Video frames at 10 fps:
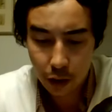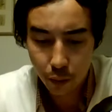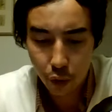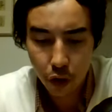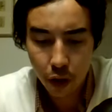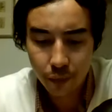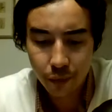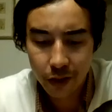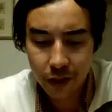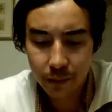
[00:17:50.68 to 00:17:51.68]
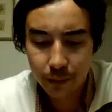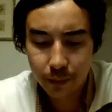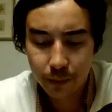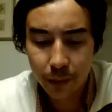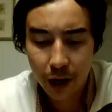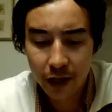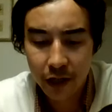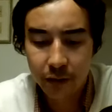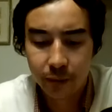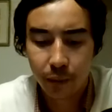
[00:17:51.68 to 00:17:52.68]
Uh, more on President
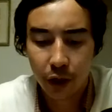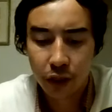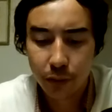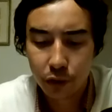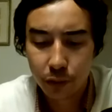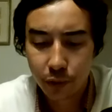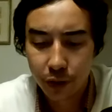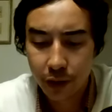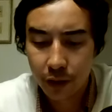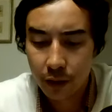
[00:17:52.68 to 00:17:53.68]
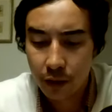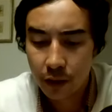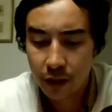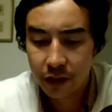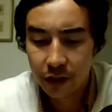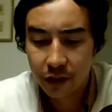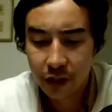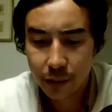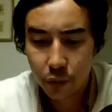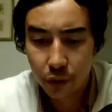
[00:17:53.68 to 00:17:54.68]
Biden's budget blueprint. It's a
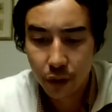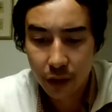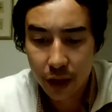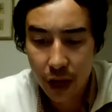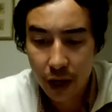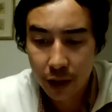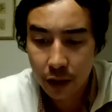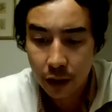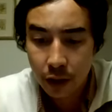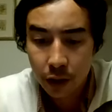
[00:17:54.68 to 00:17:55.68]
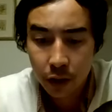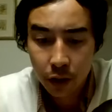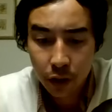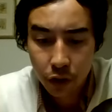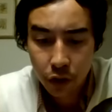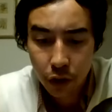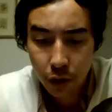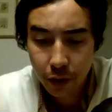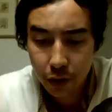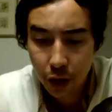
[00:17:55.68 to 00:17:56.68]
six point nine
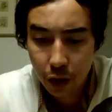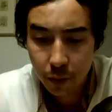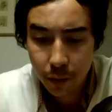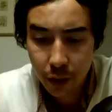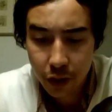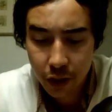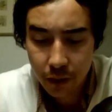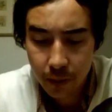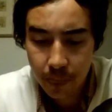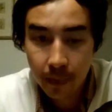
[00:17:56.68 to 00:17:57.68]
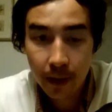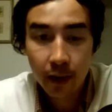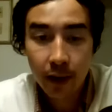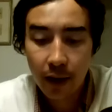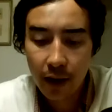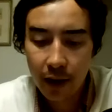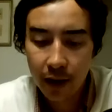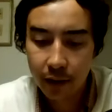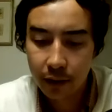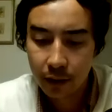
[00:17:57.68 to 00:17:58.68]
trillion dollar budget,
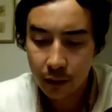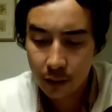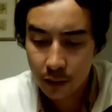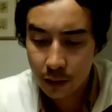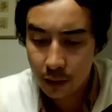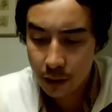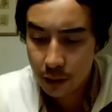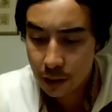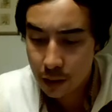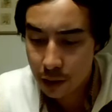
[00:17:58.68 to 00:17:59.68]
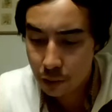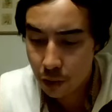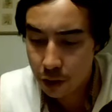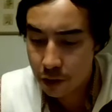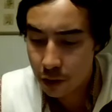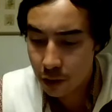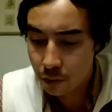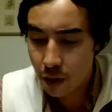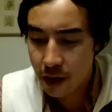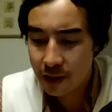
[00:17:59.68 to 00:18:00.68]
and he wants
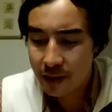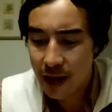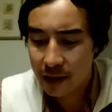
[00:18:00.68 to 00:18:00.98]
to raise